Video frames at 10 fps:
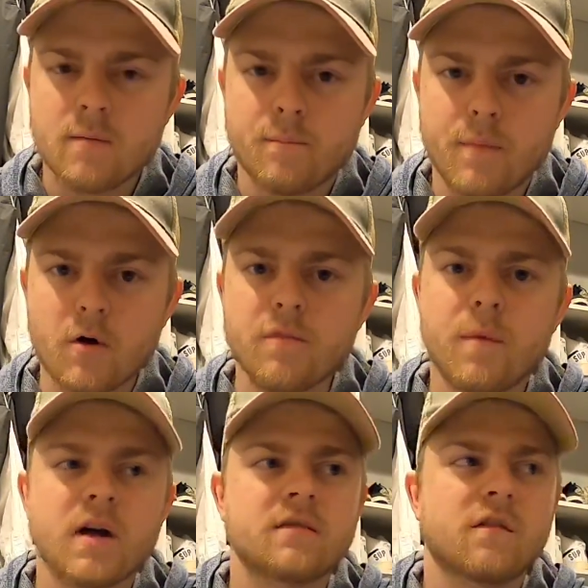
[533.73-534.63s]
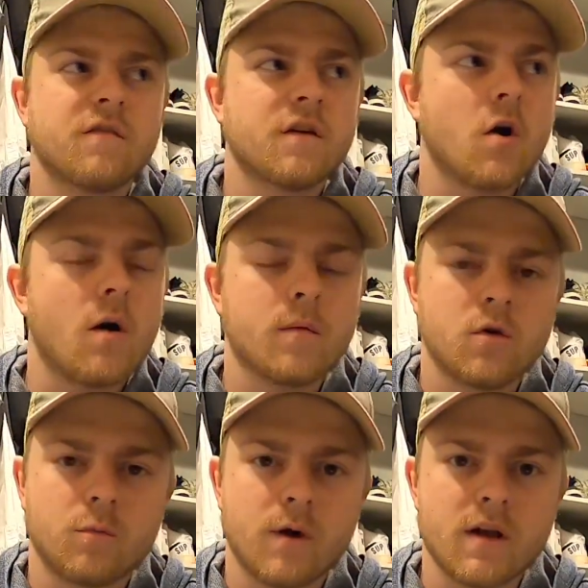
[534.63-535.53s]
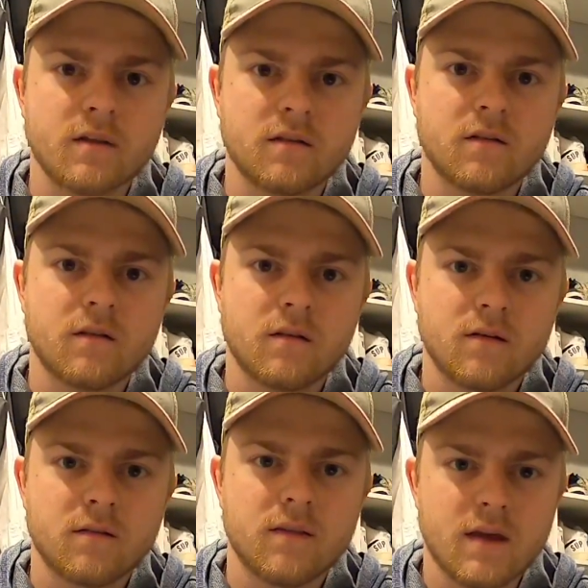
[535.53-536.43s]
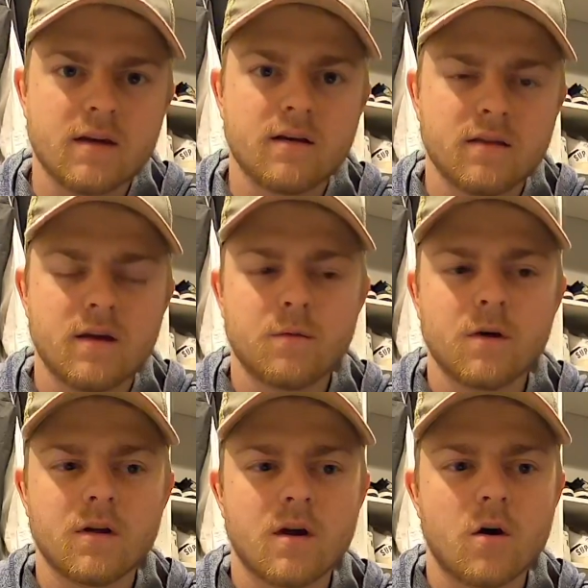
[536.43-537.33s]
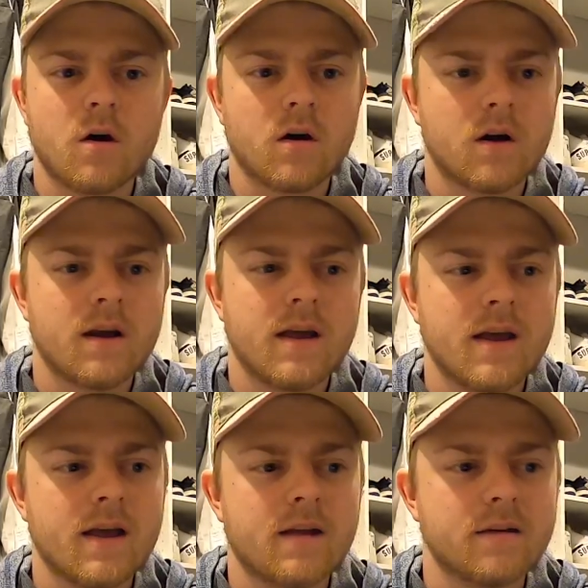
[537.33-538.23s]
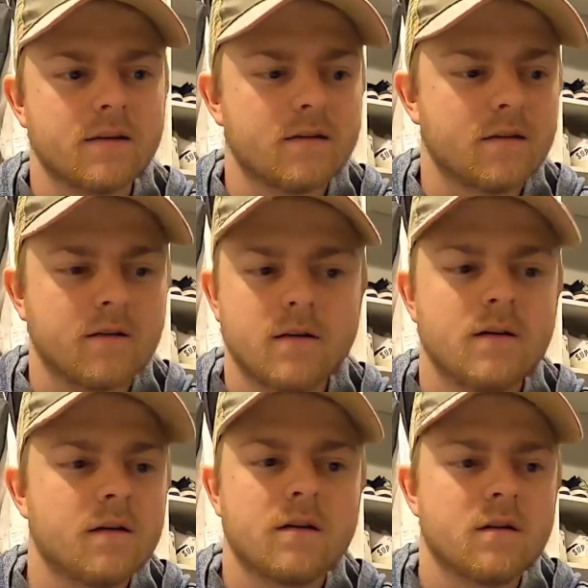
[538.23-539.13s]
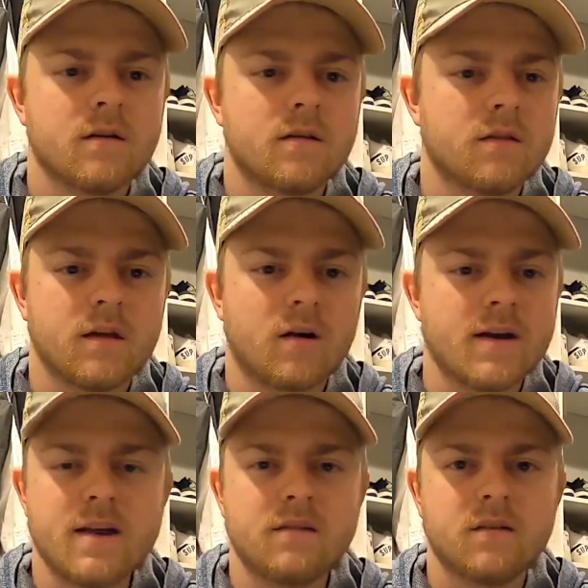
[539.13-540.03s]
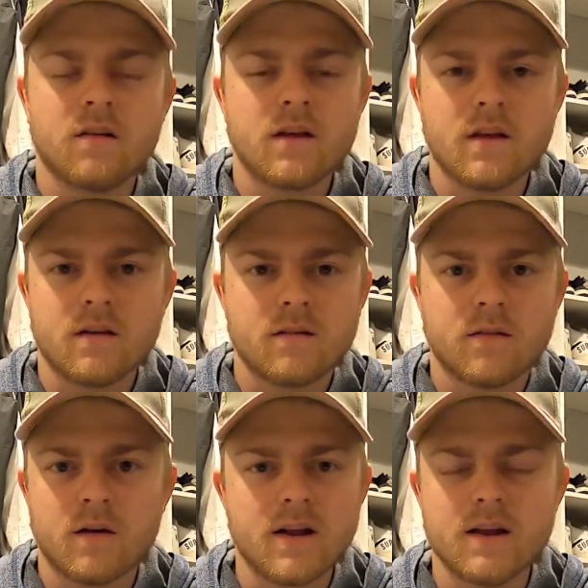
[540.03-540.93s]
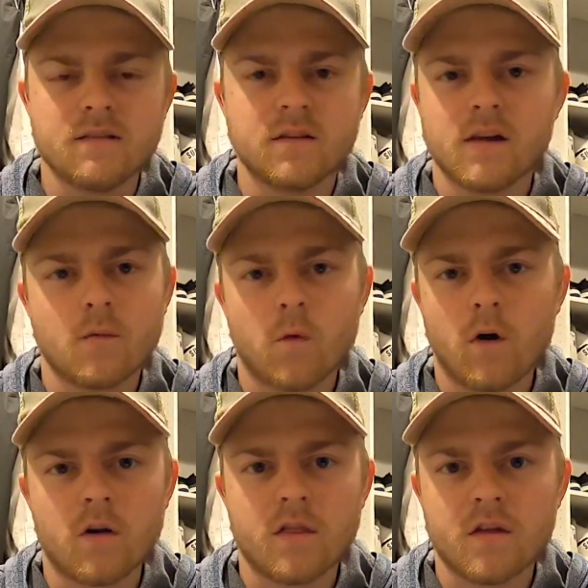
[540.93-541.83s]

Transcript: both bikes are phenomenal bikes. They really are, and they're easily worth